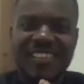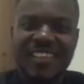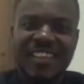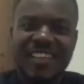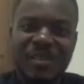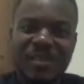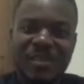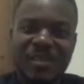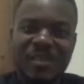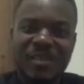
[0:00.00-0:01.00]
Kimbo
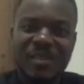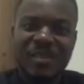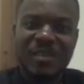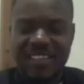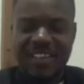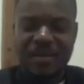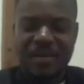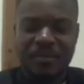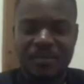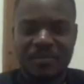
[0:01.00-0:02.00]
like
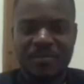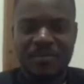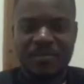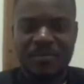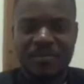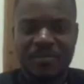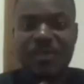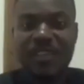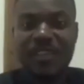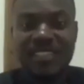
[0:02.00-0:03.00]

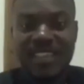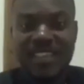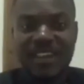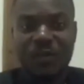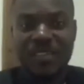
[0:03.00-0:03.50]
explained earlier